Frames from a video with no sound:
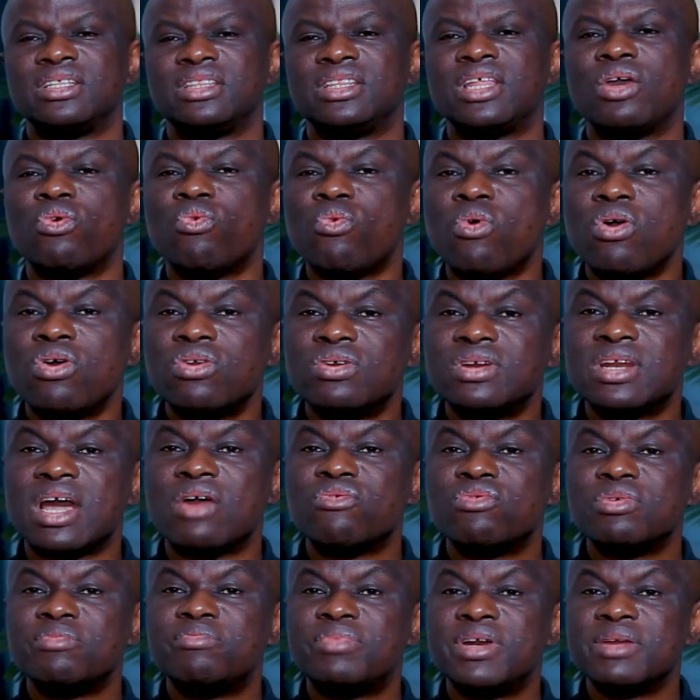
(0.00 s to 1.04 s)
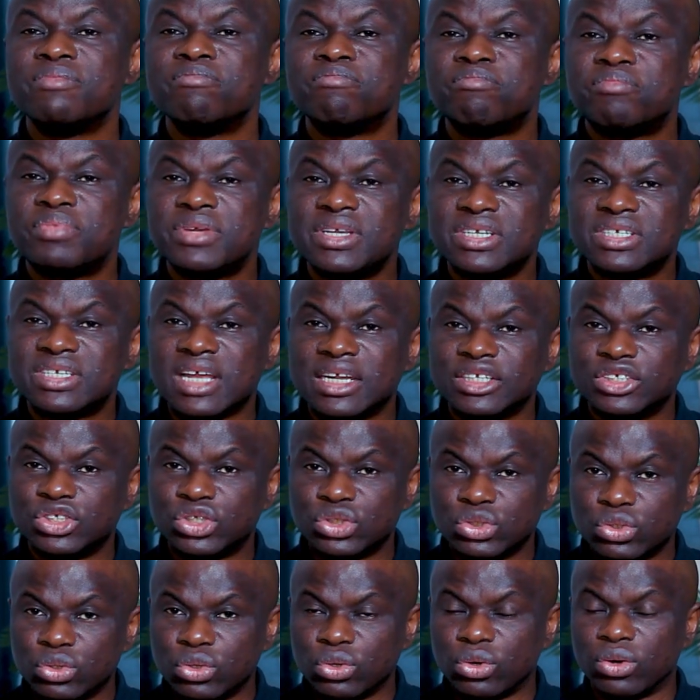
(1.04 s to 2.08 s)
the one that will bring peace and
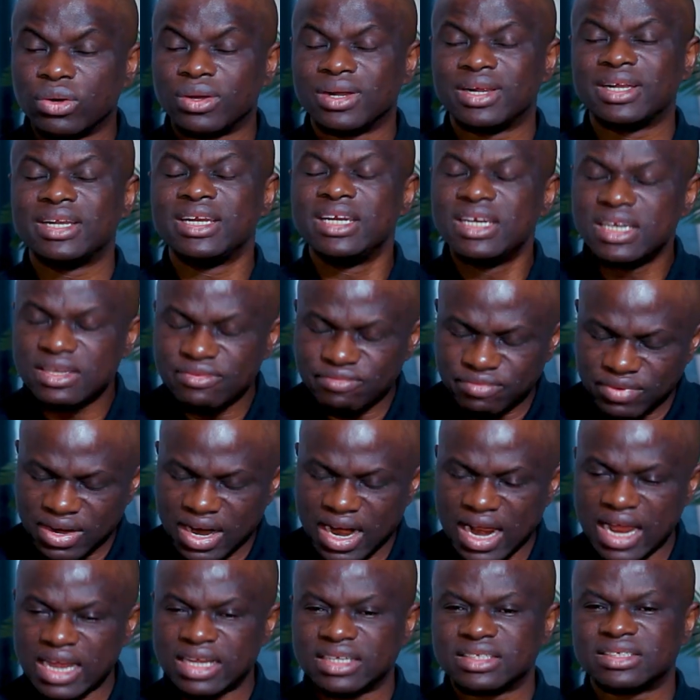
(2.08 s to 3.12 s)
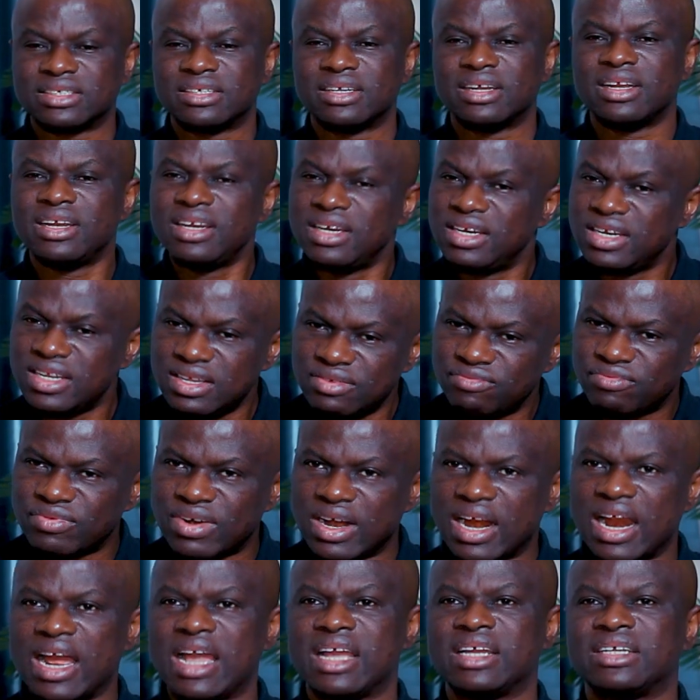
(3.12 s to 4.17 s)
joy. Live right. Live
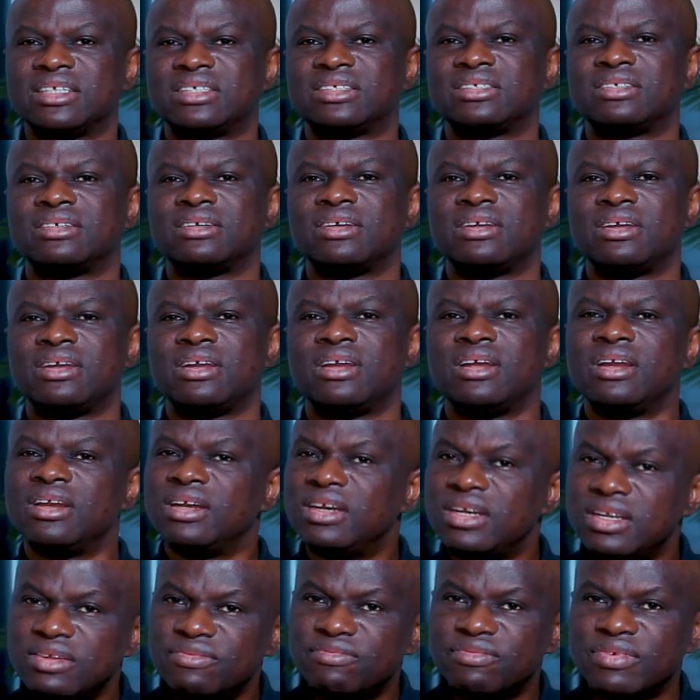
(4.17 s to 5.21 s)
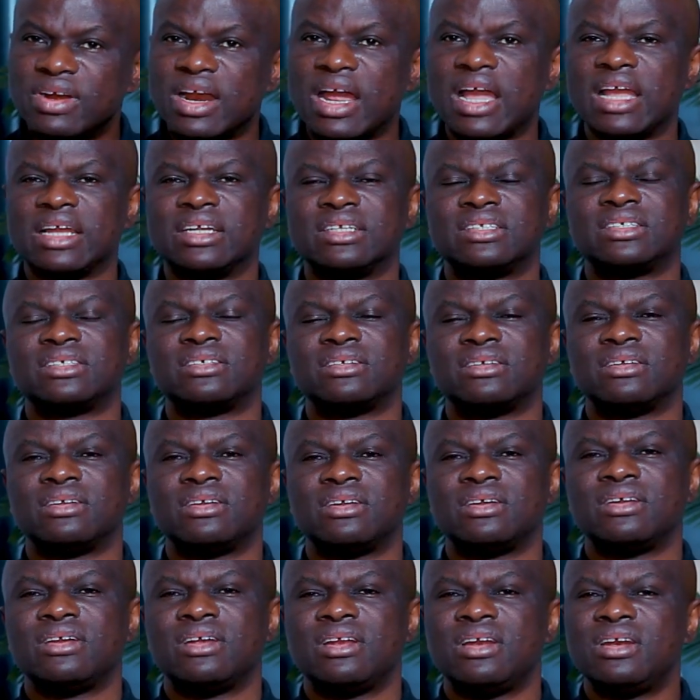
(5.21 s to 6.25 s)
right. Live right.
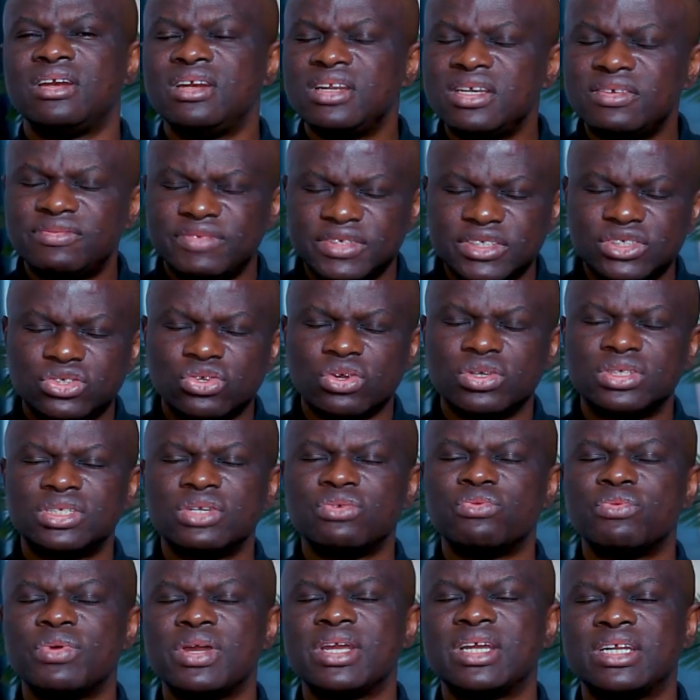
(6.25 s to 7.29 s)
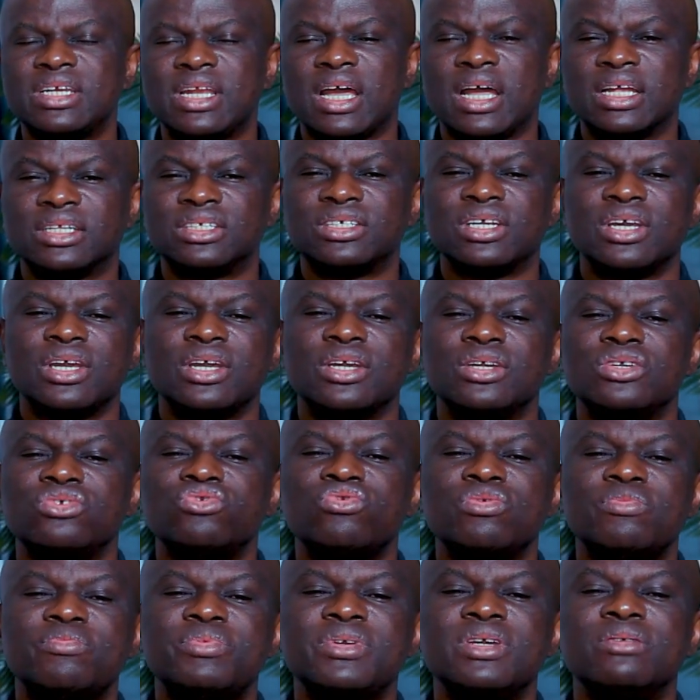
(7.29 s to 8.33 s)
Live in such a way that
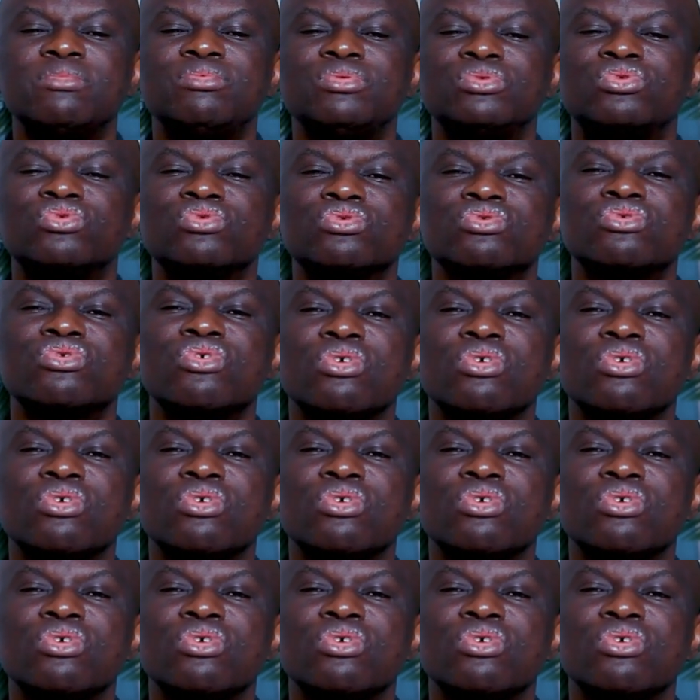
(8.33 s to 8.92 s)
you'll be able to